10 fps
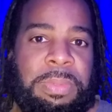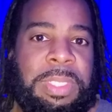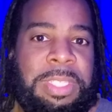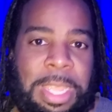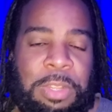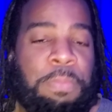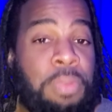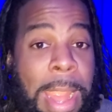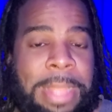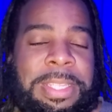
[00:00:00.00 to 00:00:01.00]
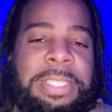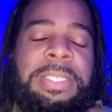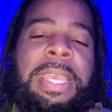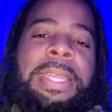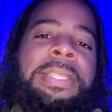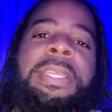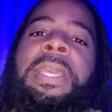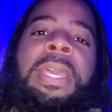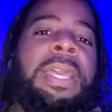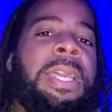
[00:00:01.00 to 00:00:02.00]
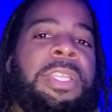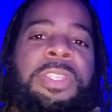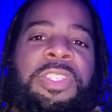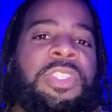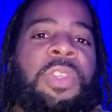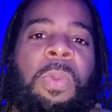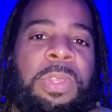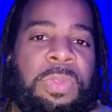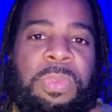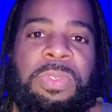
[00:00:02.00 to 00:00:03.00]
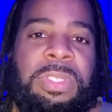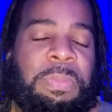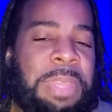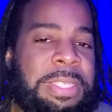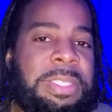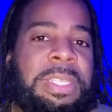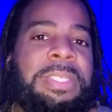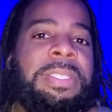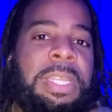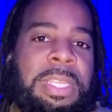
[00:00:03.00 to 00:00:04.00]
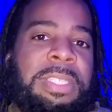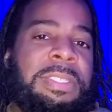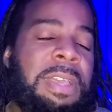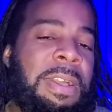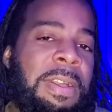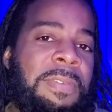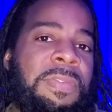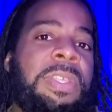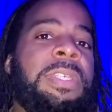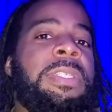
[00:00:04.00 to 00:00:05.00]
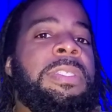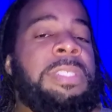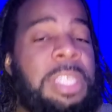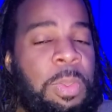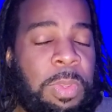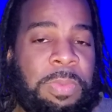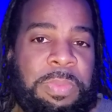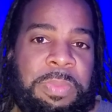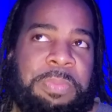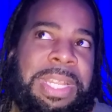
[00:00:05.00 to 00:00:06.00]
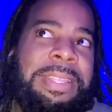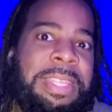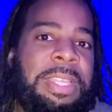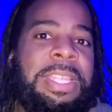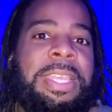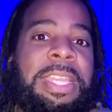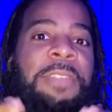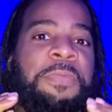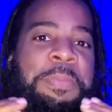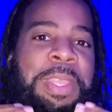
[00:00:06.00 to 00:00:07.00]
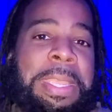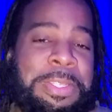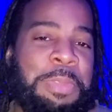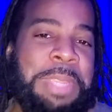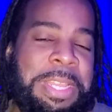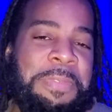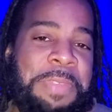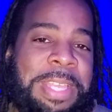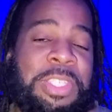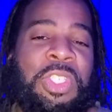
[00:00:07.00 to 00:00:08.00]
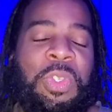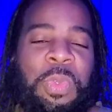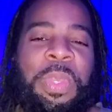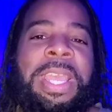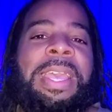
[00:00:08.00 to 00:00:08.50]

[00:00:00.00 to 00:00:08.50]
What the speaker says: standard practice and just going through some basic studies of SQL. But I think that getting from the intermediate phase to